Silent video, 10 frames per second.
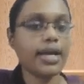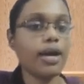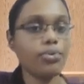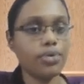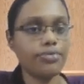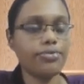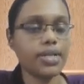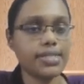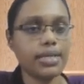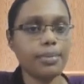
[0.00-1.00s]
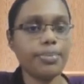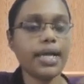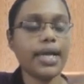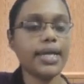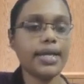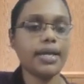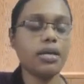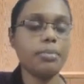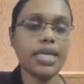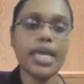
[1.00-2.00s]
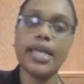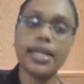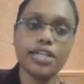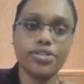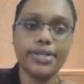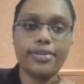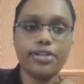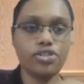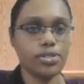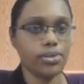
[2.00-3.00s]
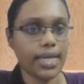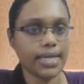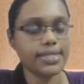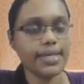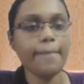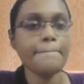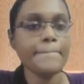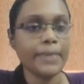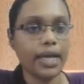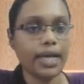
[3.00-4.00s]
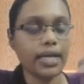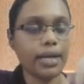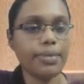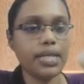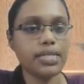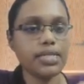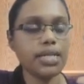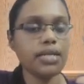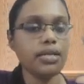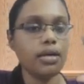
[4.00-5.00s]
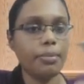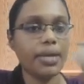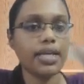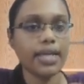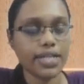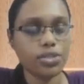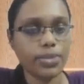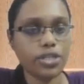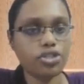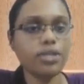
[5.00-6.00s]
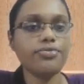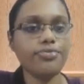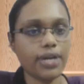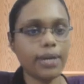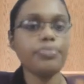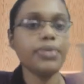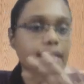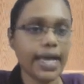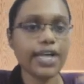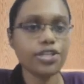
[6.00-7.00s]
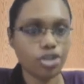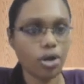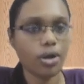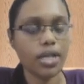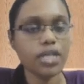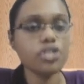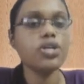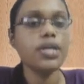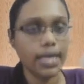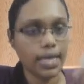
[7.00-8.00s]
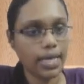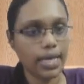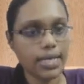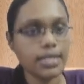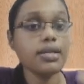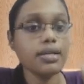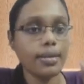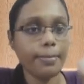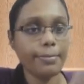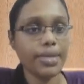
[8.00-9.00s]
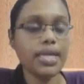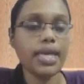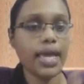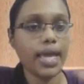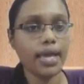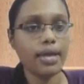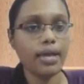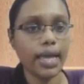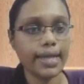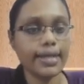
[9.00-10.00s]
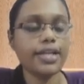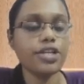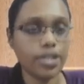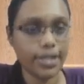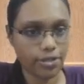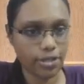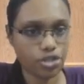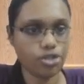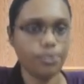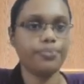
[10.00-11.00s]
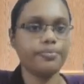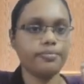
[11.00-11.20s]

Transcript: Like how, for example, I did a BA English Literature, so I can say I completed my graduation from dash college in BA English Literature.